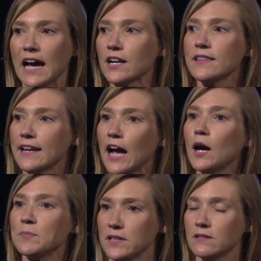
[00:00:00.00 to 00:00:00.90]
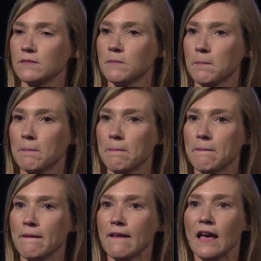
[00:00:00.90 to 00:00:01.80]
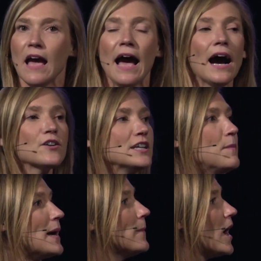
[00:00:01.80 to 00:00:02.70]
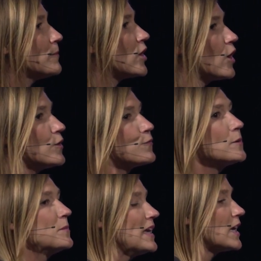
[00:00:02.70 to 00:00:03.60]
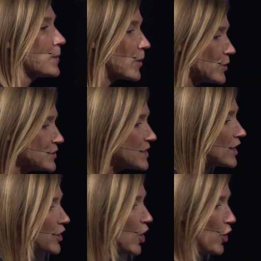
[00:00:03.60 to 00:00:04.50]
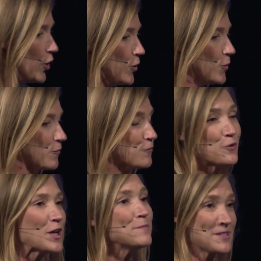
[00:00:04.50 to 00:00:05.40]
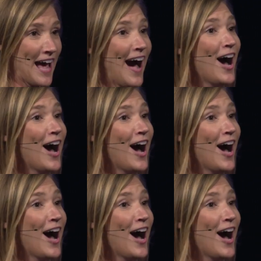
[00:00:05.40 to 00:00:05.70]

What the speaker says: How did that happen? How did my mom go from being a person who flipped